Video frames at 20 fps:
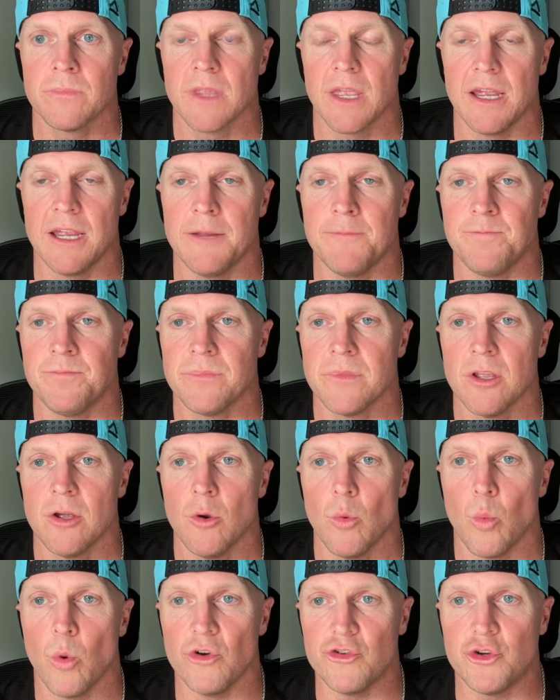Okay.
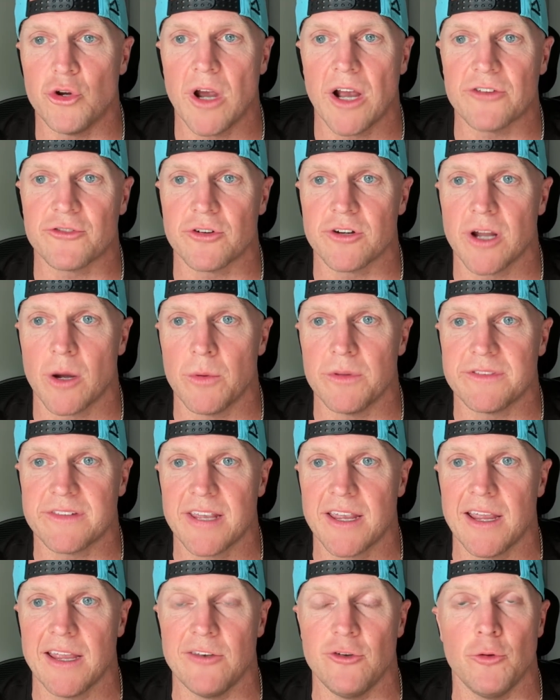Once you guys are done with
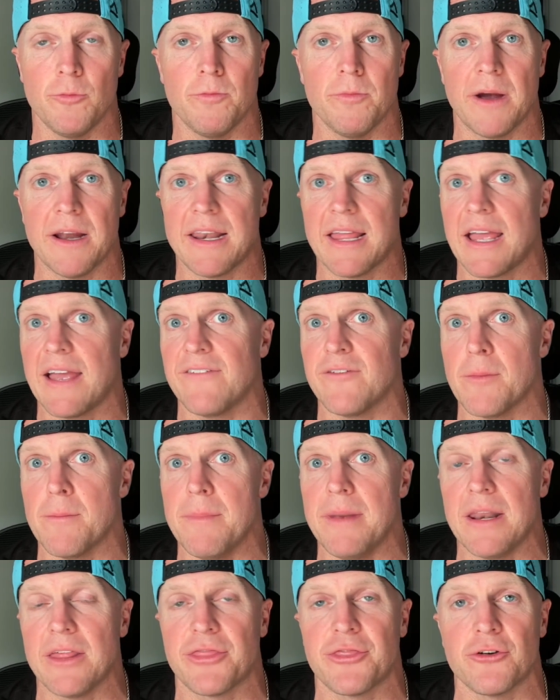10, you might have a
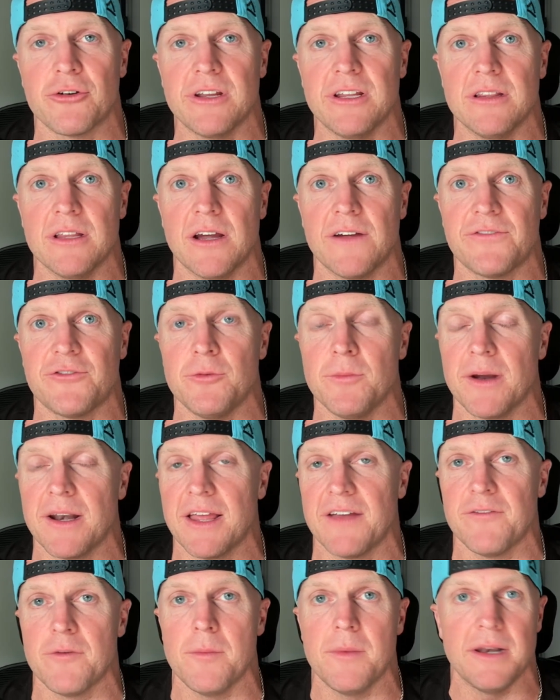minute 30 left. You might
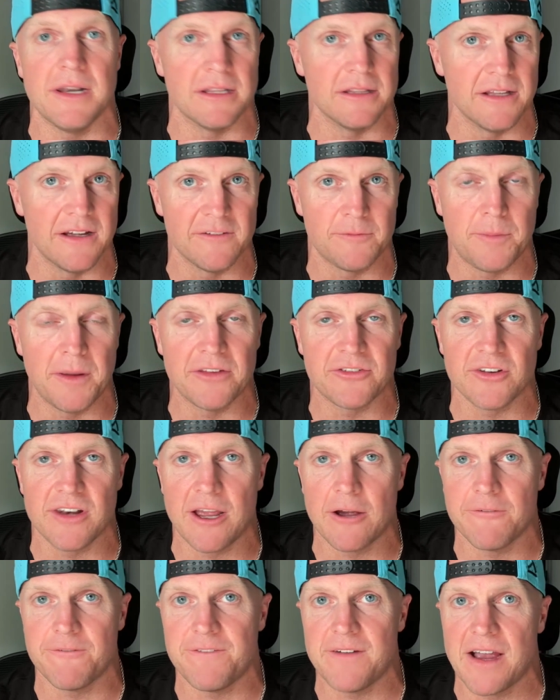have a minute left based on
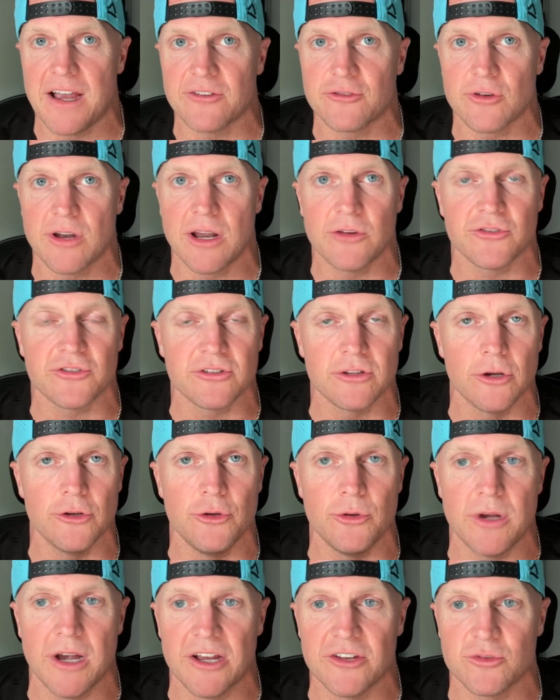how fast or how slow
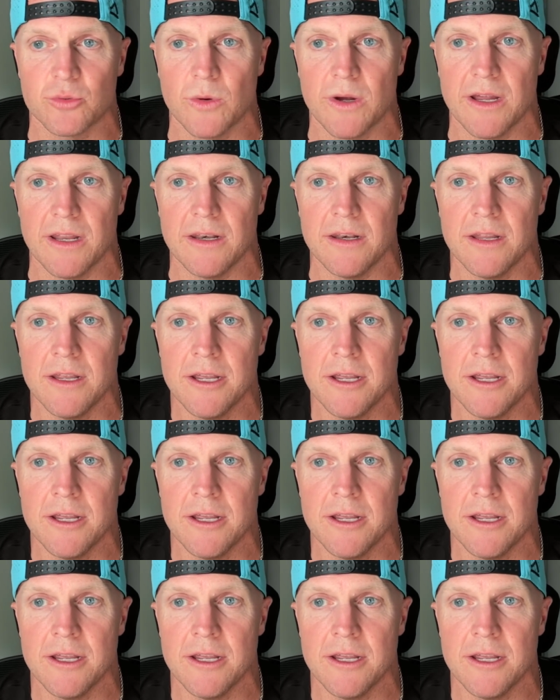you guys went.